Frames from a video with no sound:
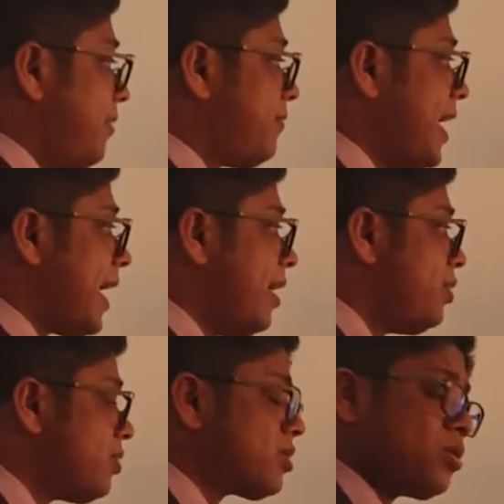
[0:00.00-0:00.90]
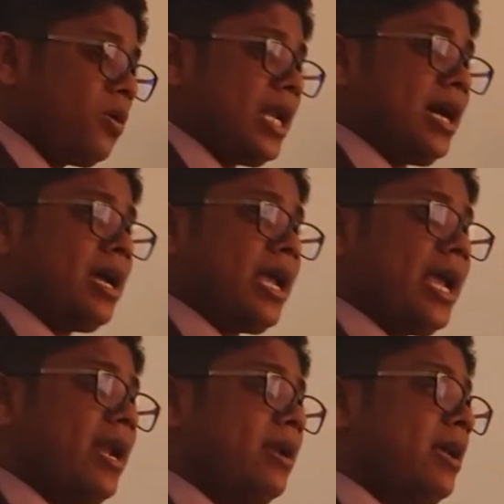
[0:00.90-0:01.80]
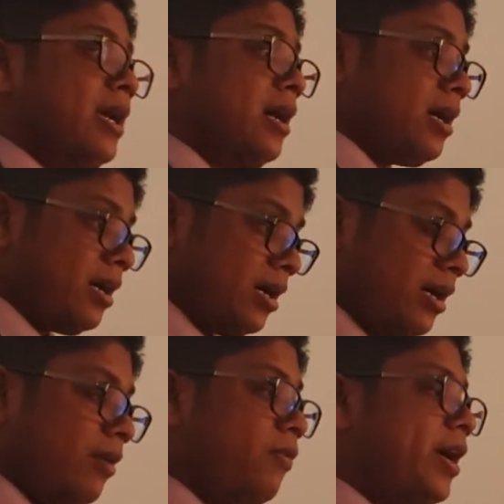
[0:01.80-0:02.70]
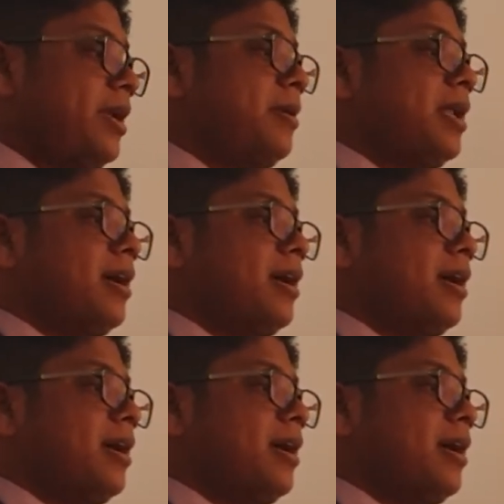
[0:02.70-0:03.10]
if they can use solar and avoid